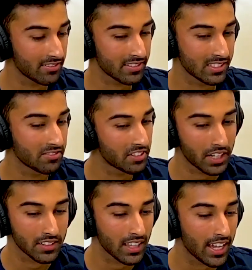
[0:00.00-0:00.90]

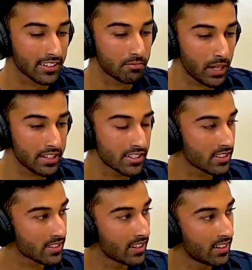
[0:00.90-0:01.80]
severe lack of
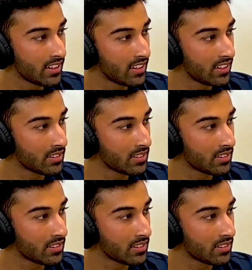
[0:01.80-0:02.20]
patience. Yeah.